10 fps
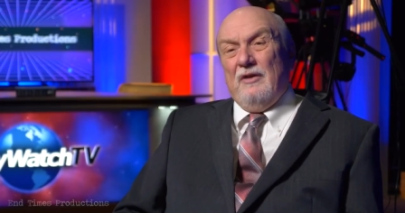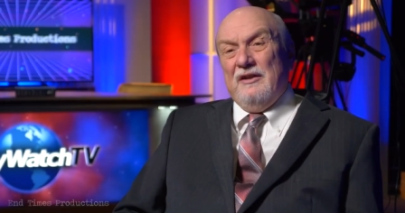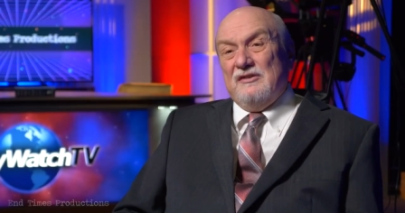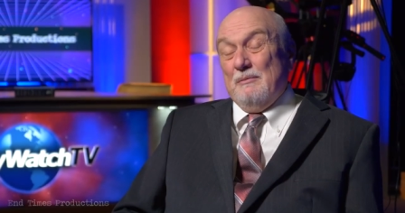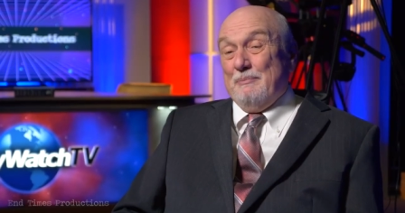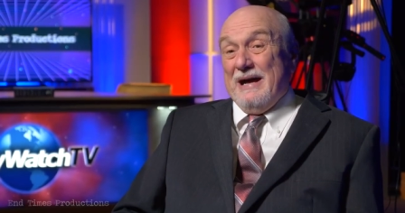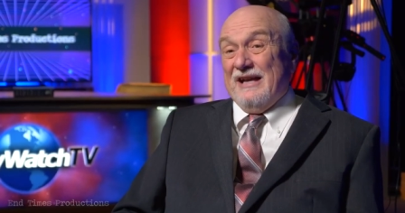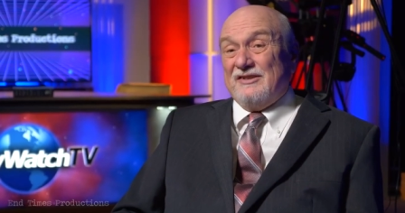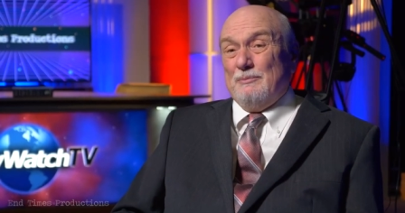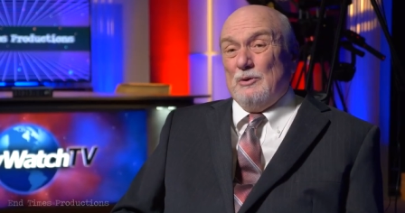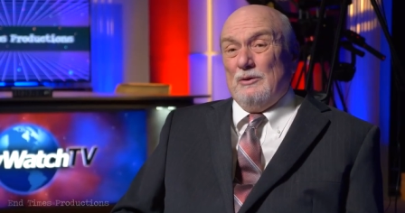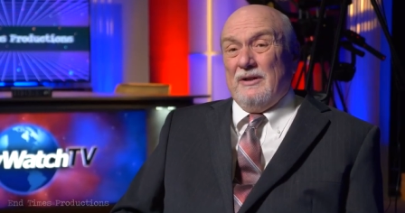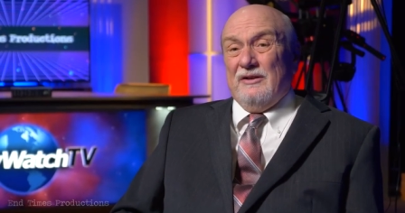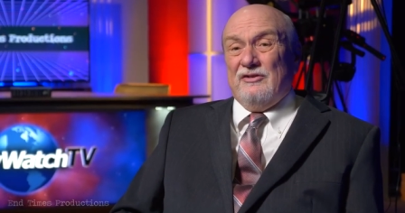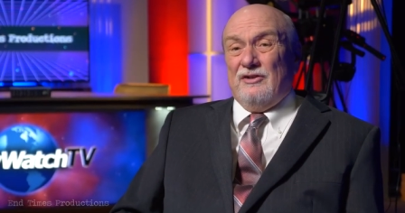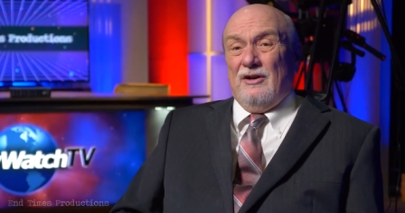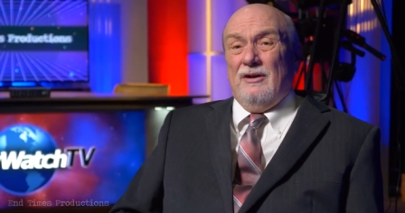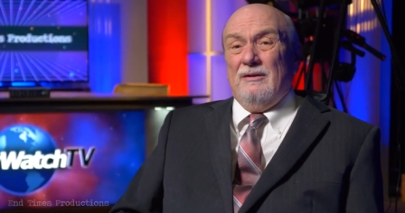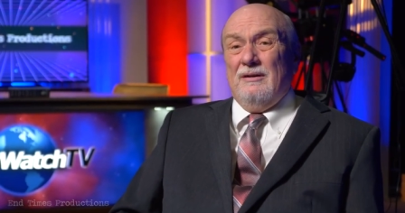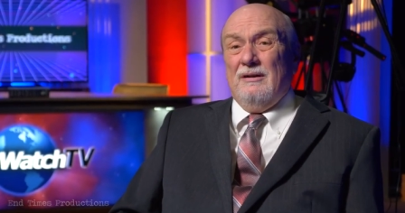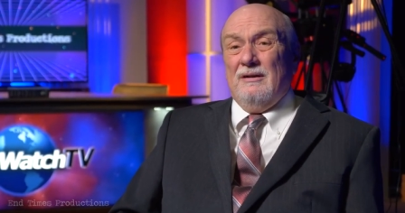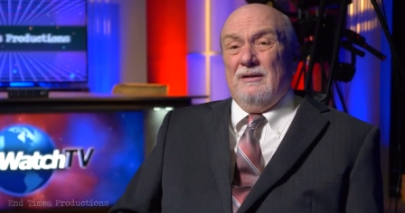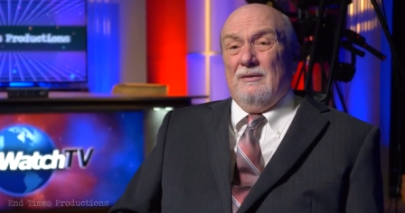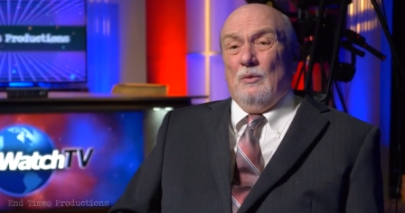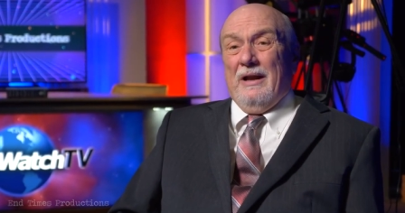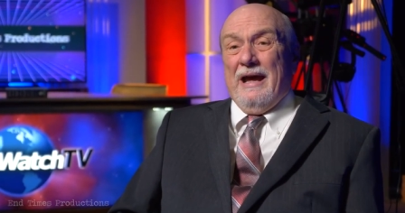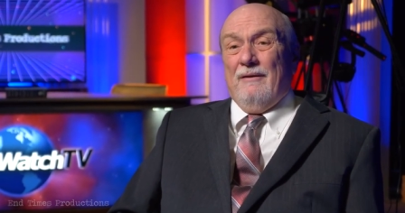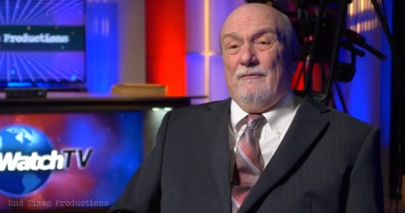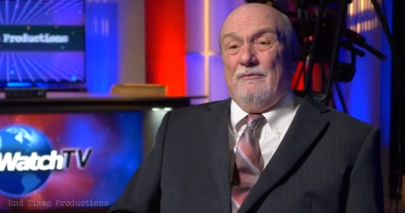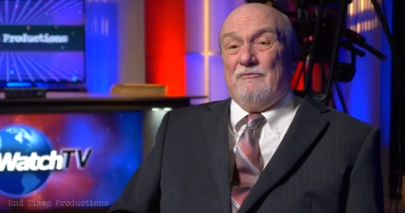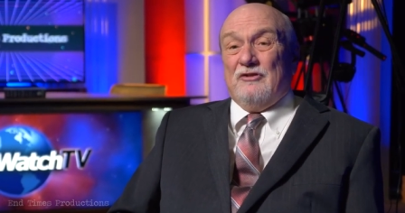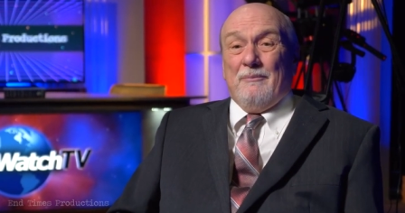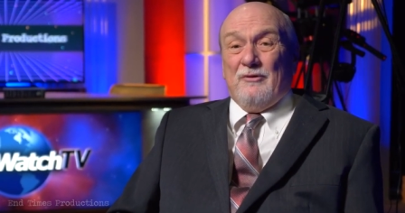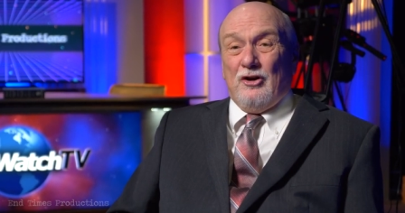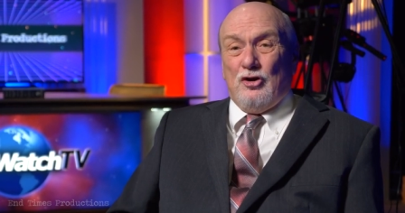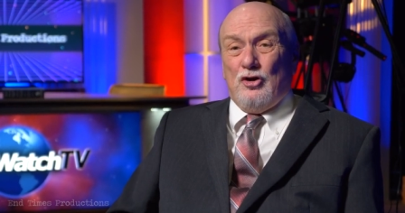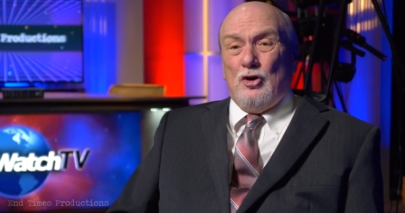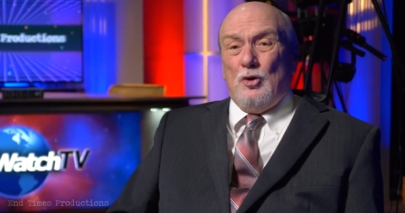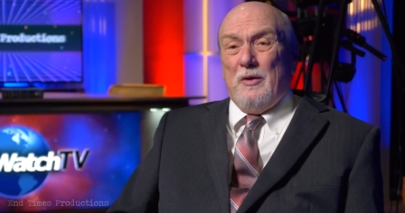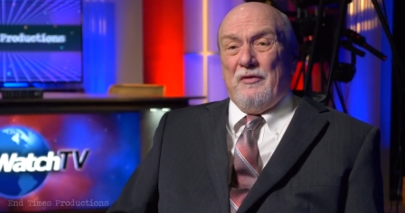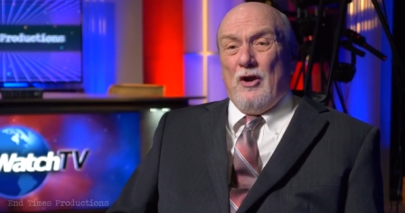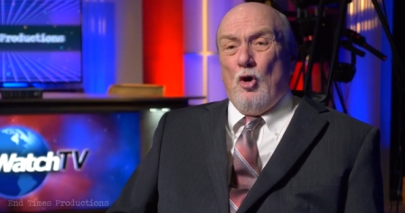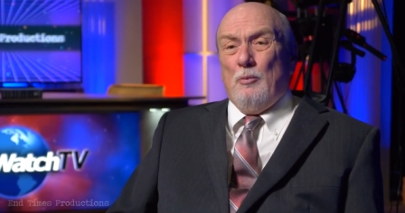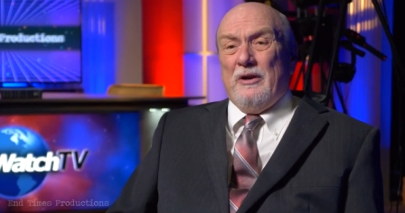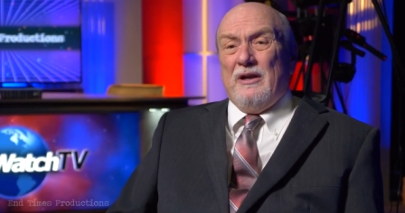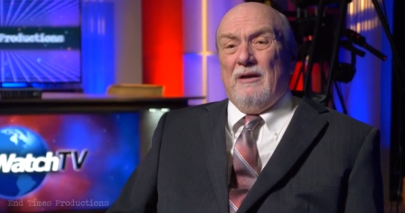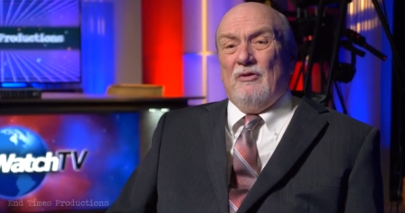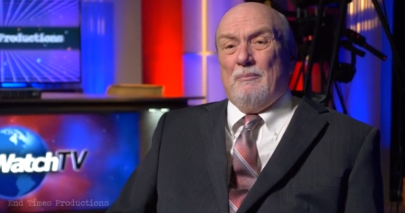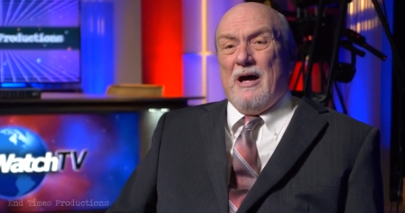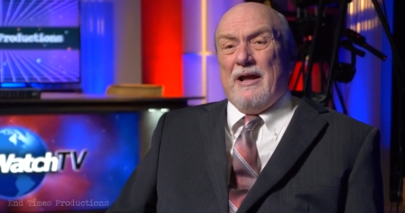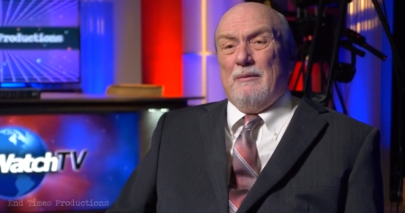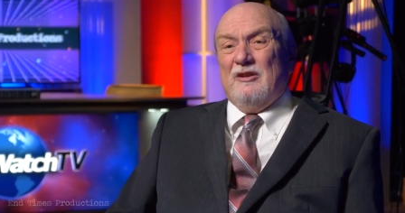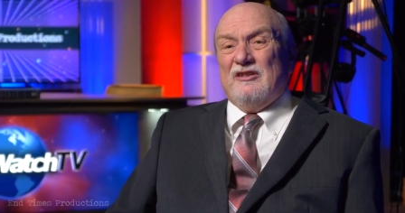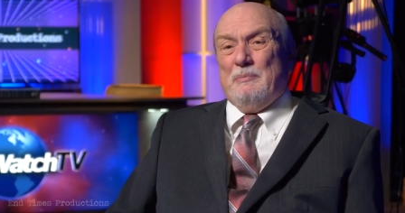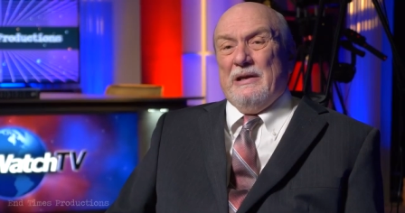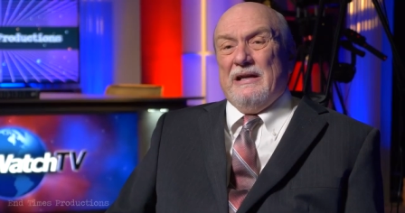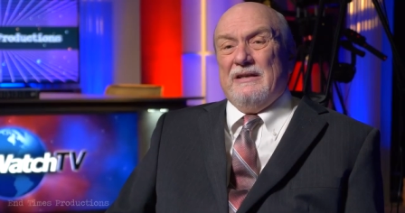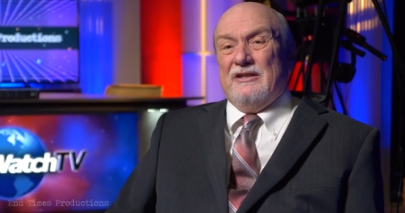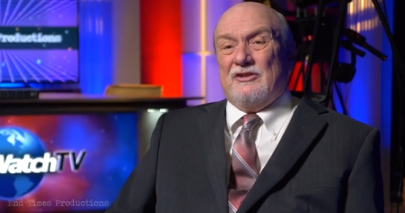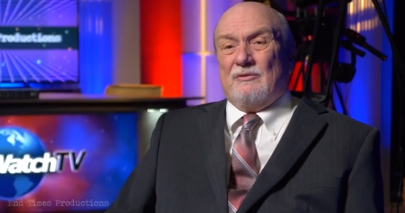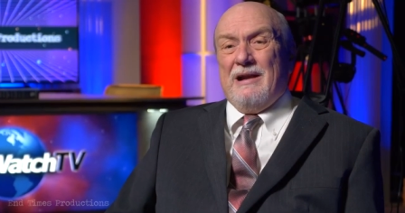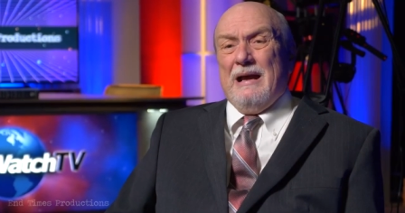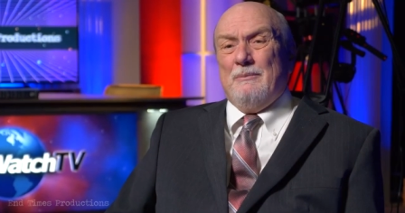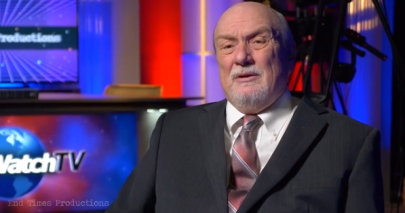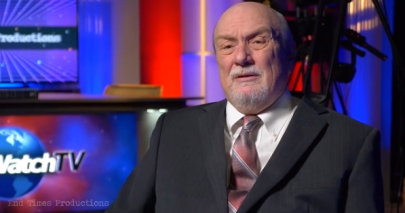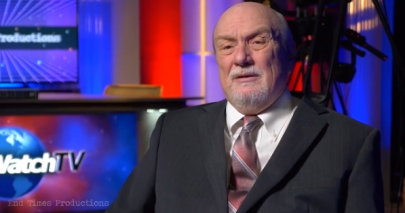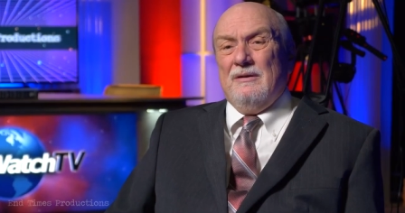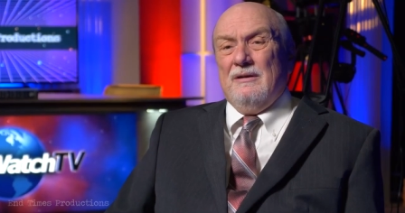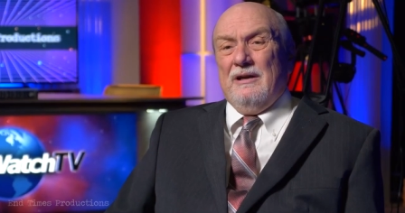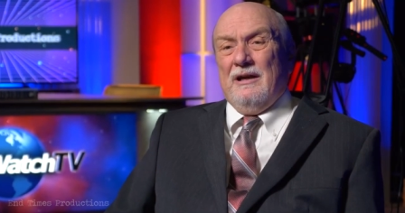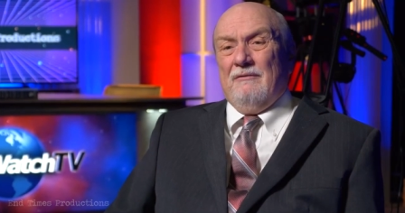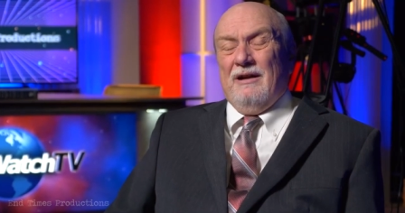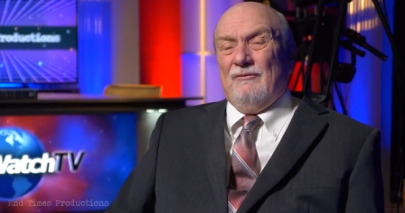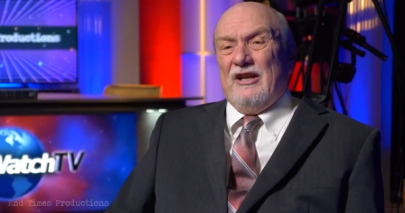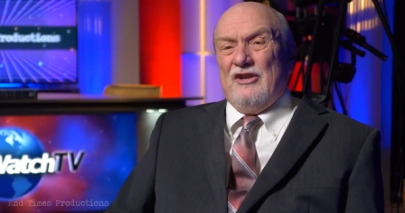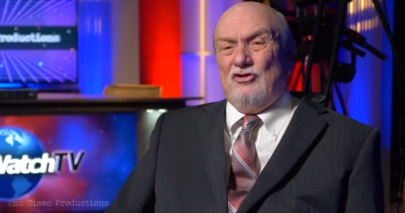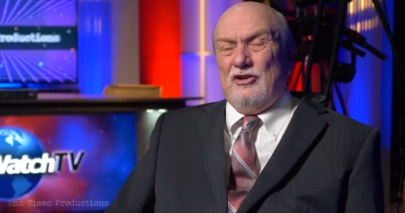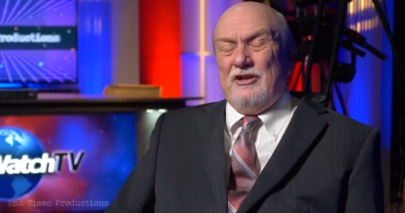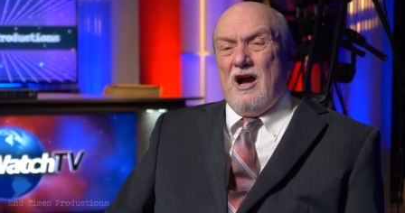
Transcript: is it possible that CERN will have something to do with the opening of the bottomless pit described in Revelation